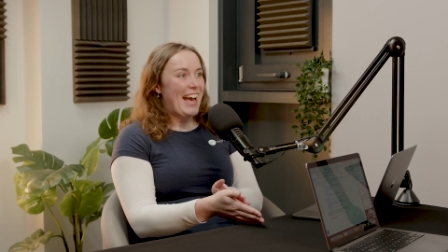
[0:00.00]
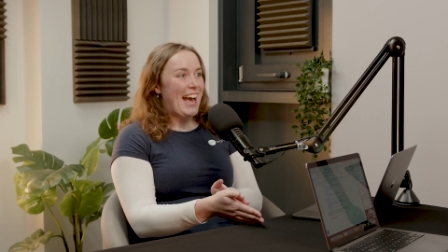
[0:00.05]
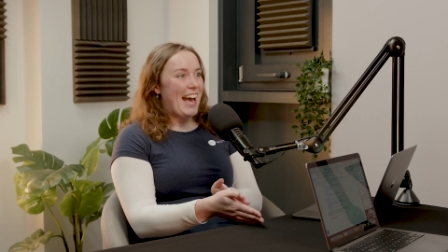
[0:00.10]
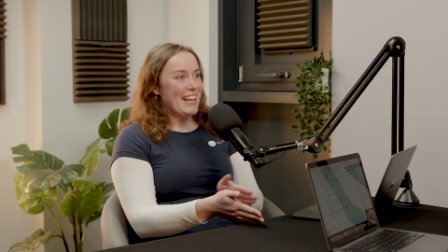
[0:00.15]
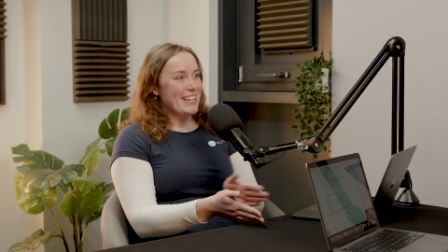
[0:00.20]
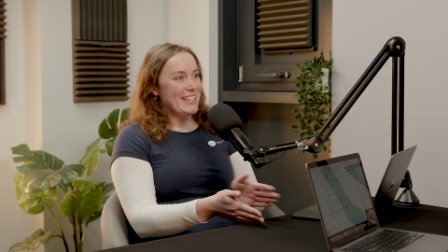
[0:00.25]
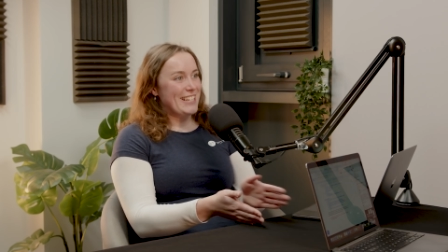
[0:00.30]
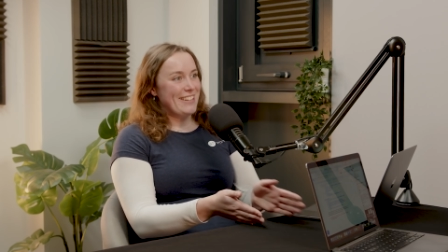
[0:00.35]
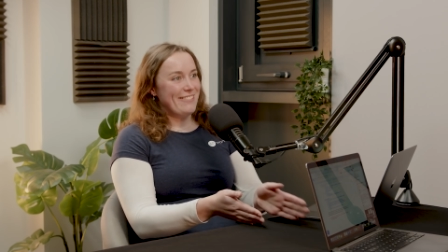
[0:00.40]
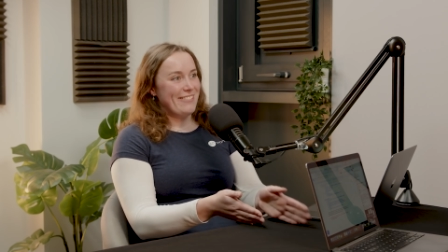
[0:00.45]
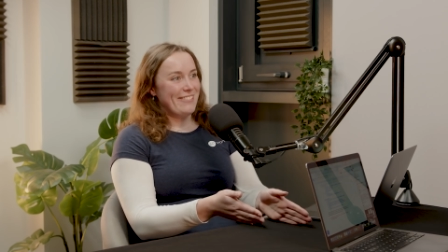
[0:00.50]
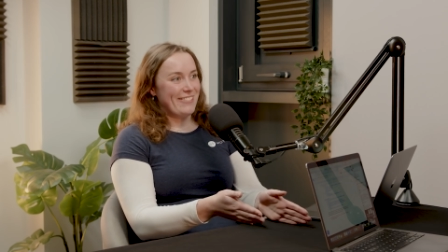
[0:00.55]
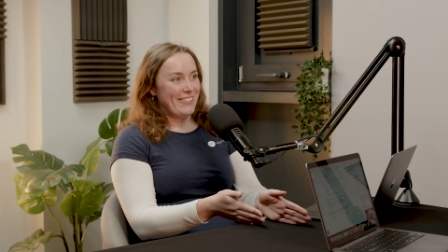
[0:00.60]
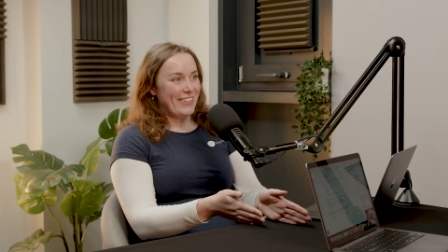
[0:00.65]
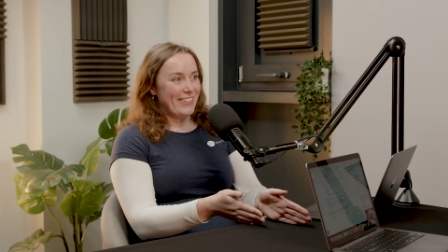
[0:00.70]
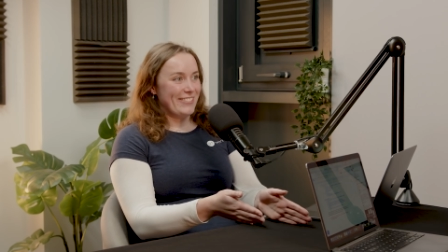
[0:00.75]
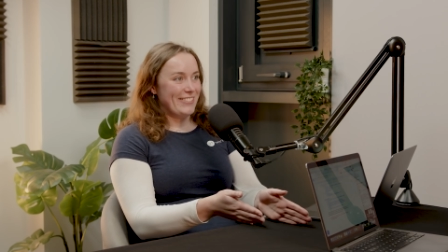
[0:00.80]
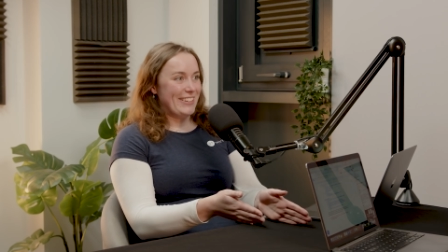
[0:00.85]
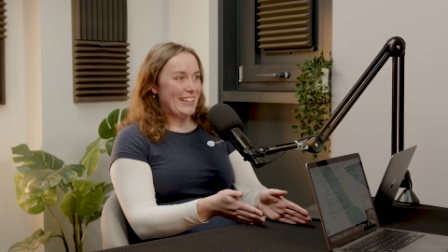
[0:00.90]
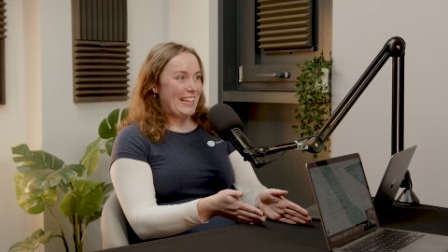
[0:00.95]
actually we've
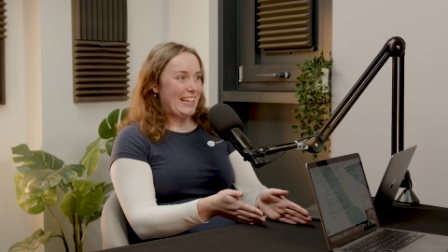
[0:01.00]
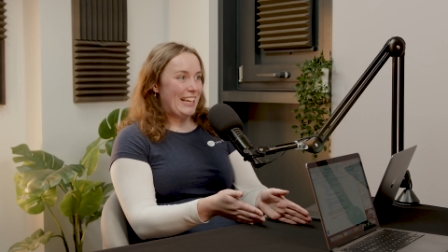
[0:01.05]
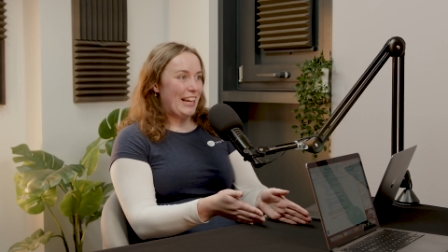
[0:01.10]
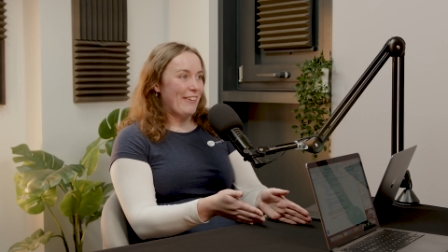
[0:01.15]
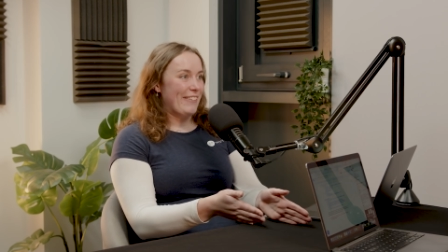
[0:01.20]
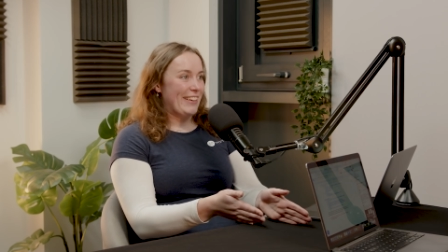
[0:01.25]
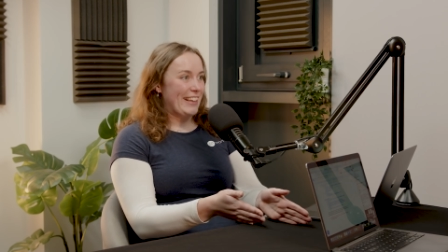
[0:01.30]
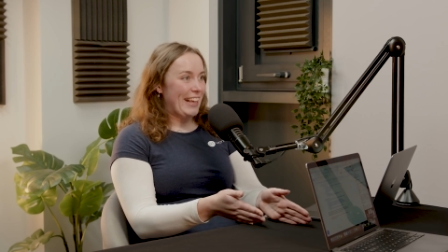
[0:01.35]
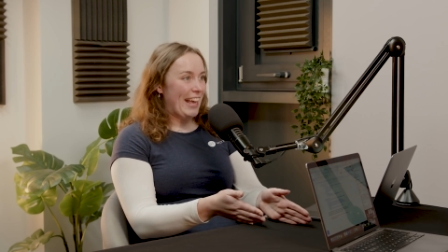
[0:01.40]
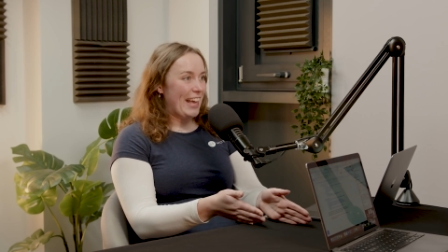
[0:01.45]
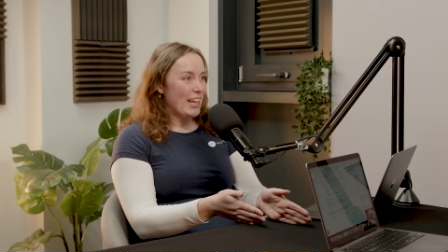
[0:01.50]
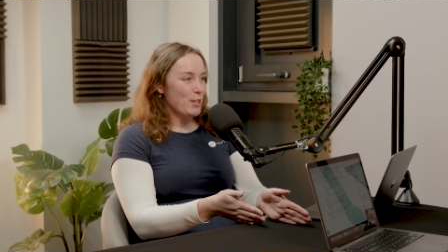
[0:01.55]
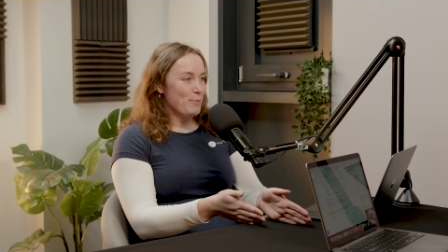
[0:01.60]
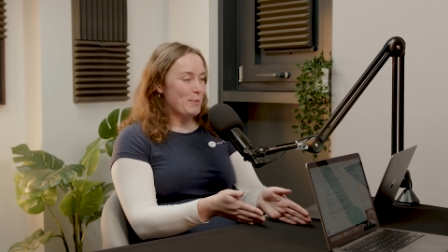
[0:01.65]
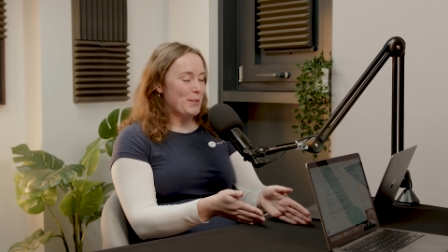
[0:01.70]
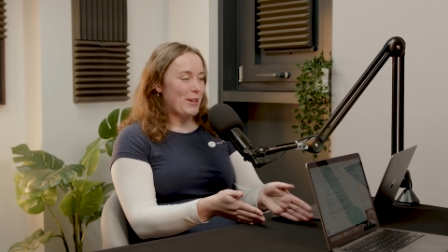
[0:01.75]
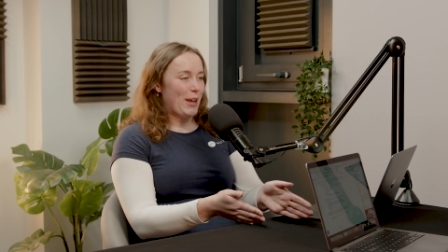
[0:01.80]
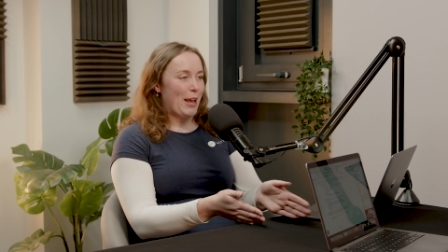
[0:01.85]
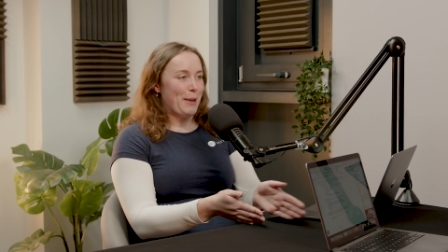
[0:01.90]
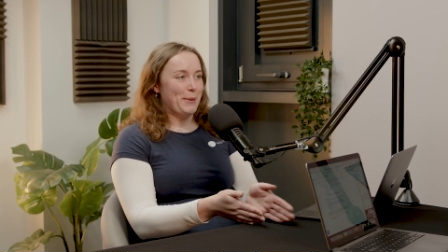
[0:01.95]
got a really low
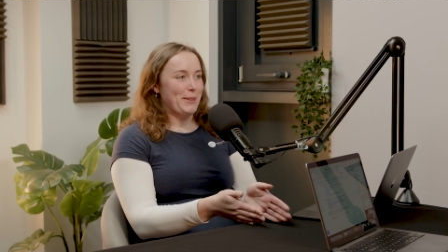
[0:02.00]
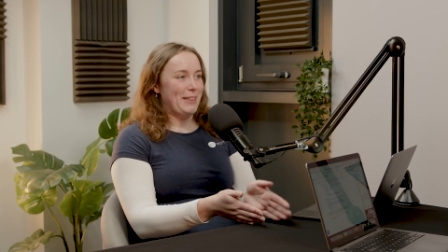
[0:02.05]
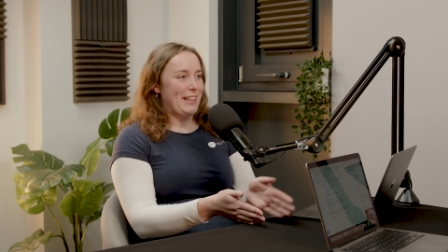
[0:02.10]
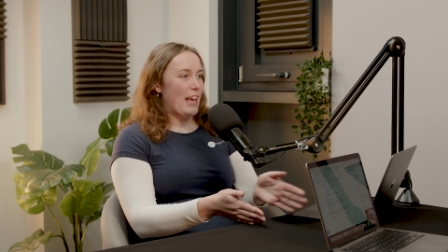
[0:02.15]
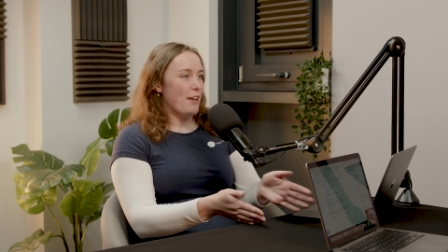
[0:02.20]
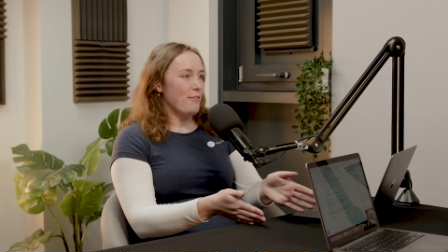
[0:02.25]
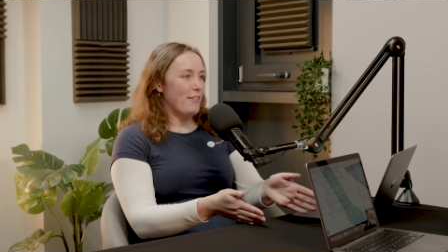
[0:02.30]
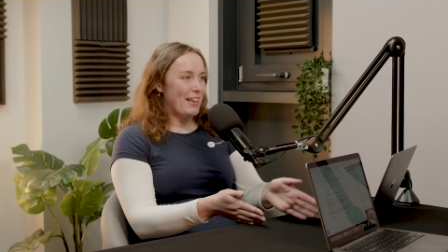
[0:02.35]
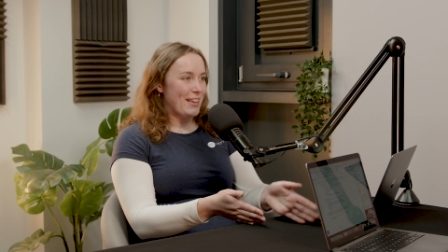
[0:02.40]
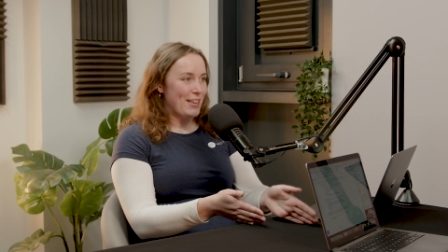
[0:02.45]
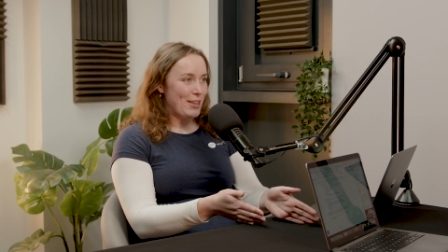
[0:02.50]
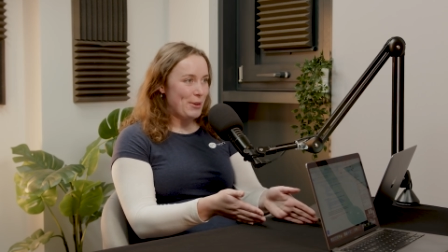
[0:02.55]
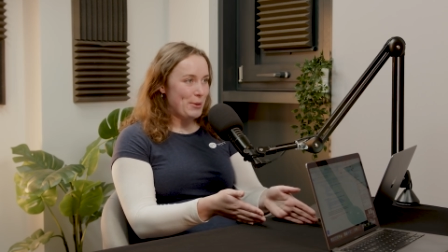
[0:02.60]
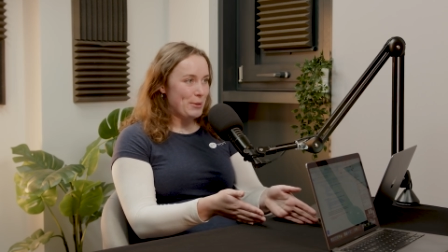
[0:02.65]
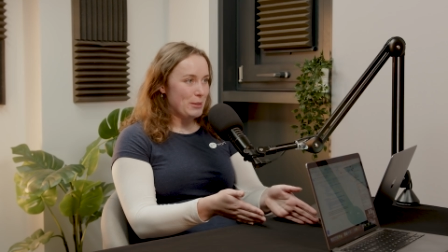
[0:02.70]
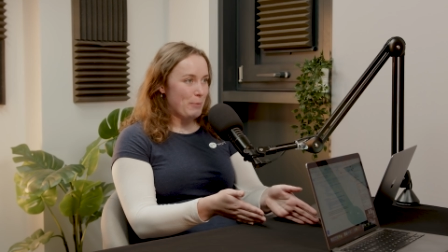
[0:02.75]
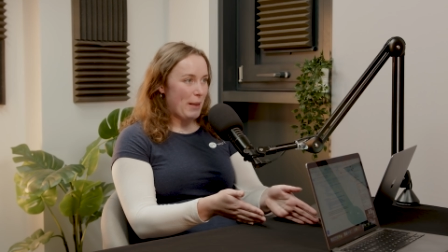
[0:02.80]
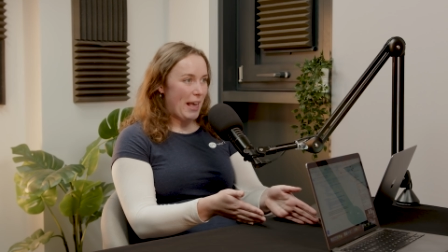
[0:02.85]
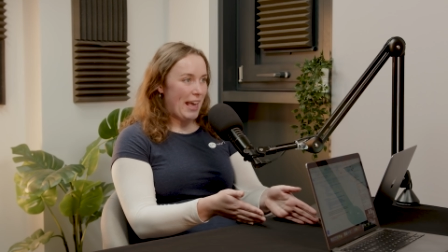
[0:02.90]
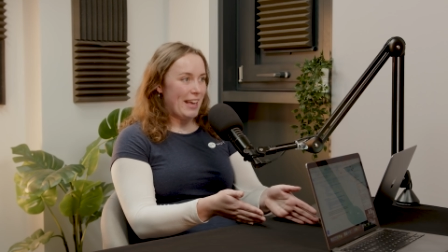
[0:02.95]
engagement time on the
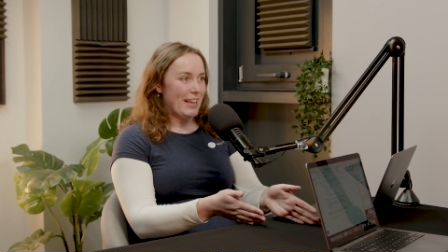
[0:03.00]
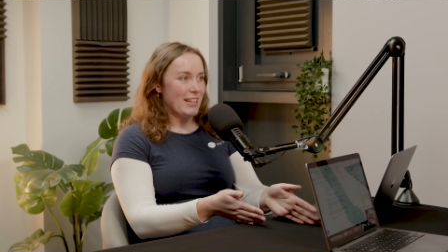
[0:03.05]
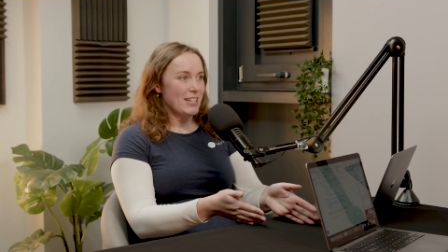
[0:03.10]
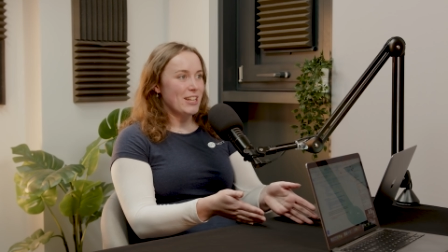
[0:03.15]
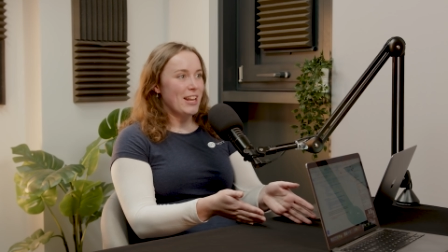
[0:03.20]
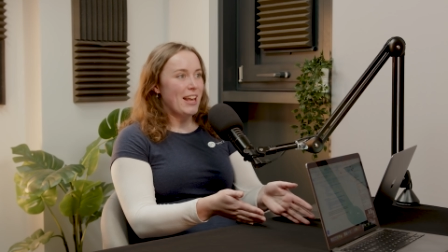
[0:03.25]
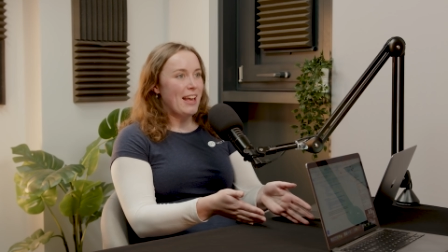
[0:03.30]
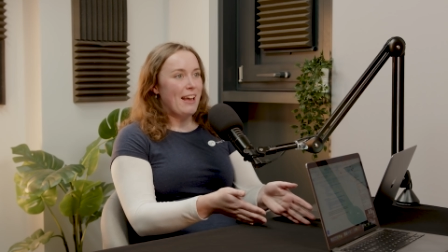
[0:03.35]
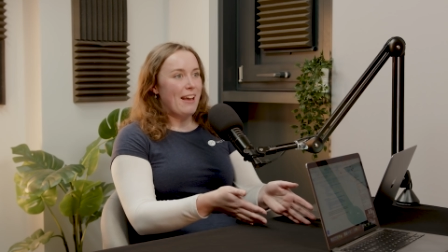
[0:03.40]
FAQs page,